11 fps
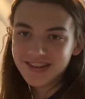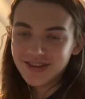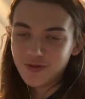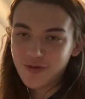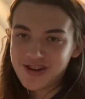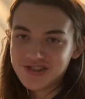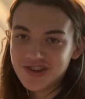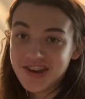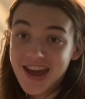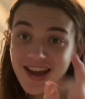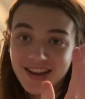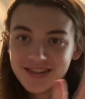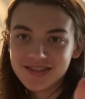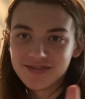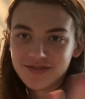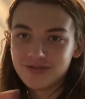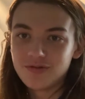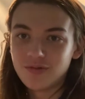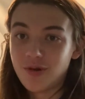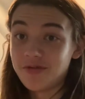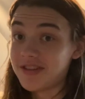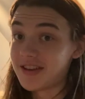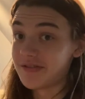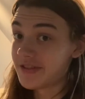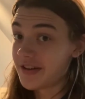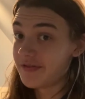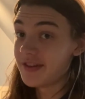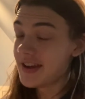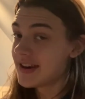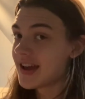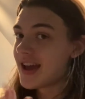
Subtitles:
ranged attacks while within 5 feet,